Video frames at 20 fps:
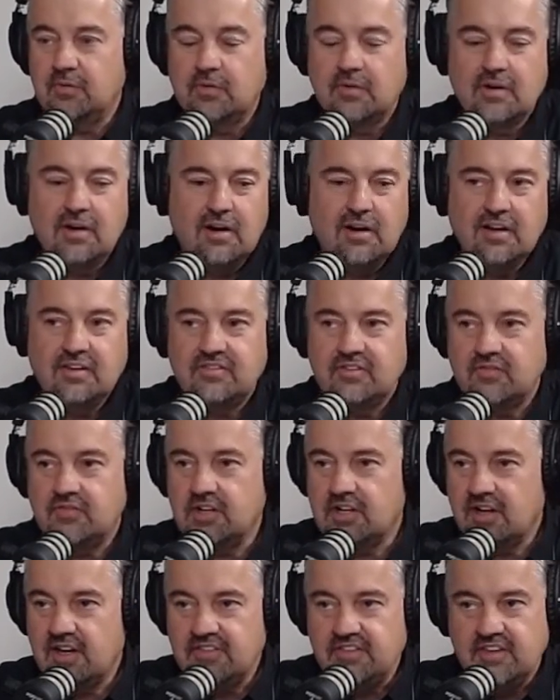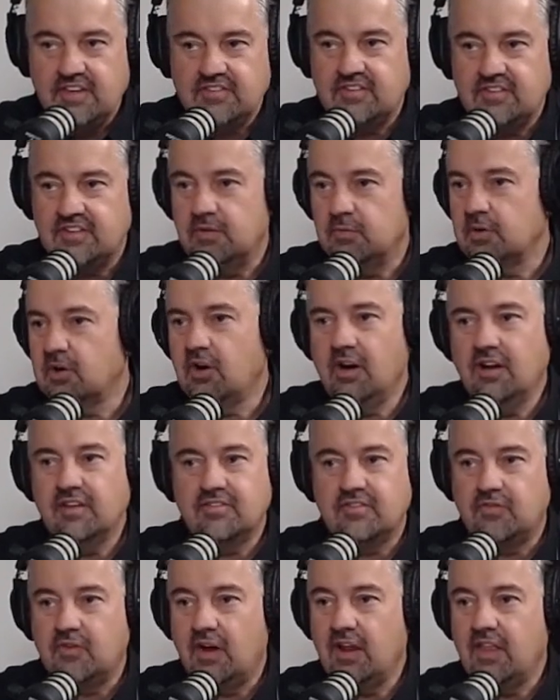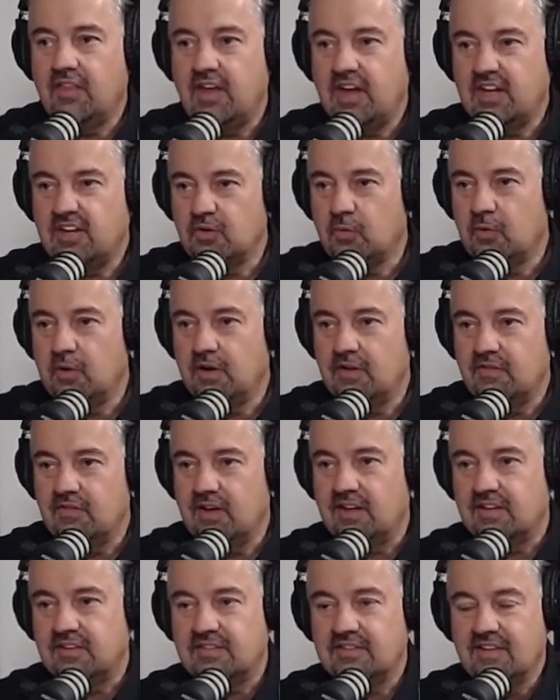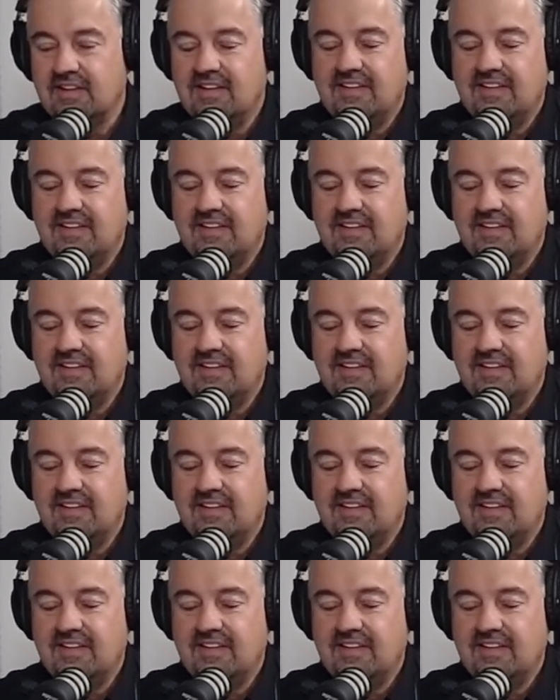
regardless of your ethnicity, regardless of all of that, you're one of us.